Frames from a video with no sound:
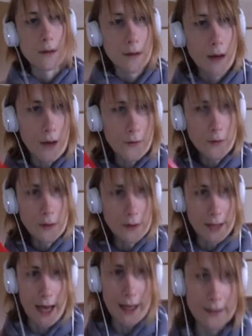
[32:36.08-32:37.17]
after all of
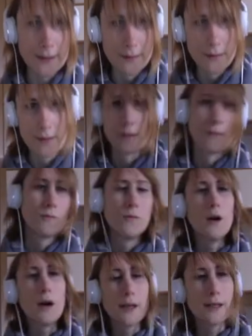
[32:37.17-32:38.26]
that,
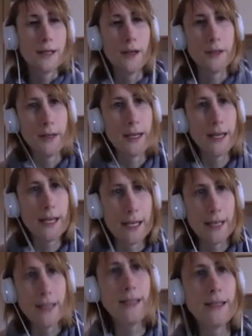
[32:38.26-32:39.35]
what I can tell you
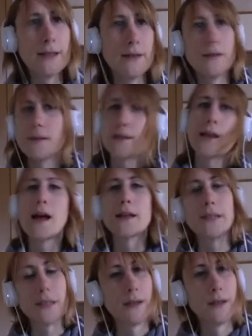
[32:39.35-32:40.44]
is
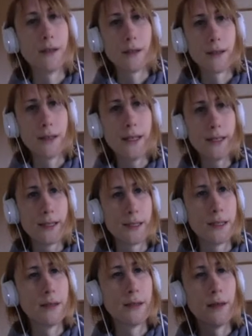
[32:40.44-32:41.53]
that this
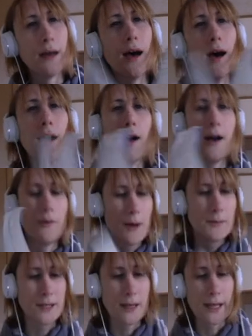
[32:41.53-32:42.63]

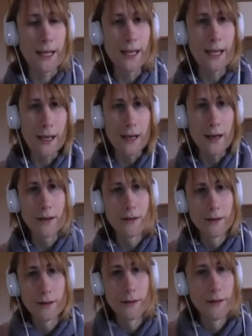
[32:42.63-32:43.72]
website here
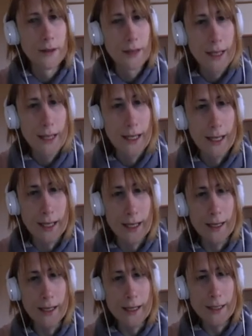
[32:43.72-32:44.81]

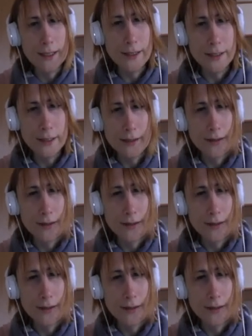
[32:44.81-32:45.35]
is